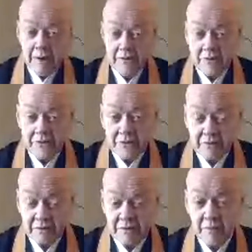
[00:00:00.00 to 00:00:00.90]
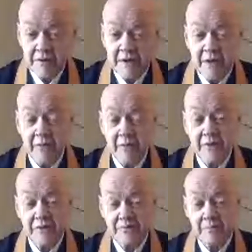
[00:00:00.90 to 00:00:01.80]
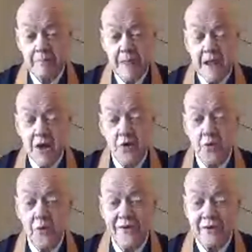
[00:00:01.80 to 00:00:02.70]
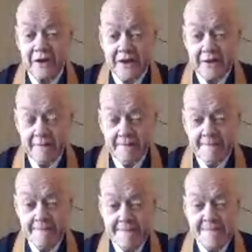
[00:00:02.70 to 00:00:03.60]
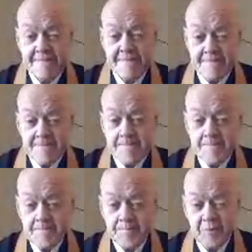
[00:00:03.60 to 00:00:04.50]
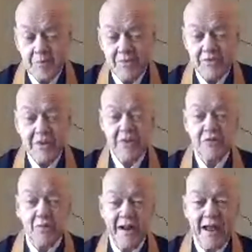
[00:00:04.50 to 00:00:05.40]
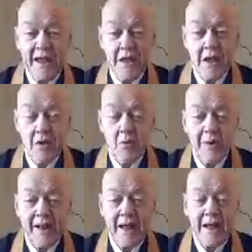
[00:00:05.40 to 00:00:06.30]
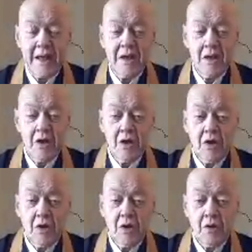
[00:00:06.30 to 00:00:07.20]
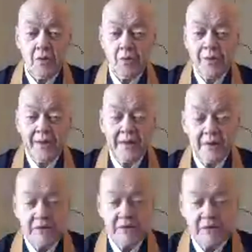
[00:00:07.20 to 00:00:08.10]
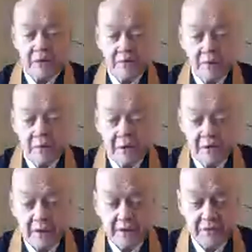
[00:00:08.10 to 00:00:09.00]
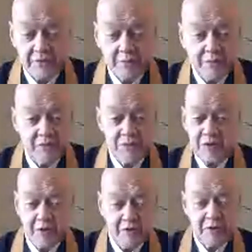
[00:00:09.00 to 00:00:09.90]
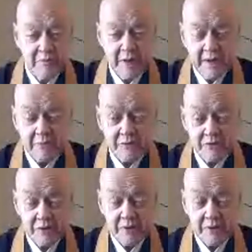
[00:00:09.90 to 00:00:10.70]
not such a good one in other ways. Resonating, resonation. When I read his book, Cutting Through Spiritual Materialism, I was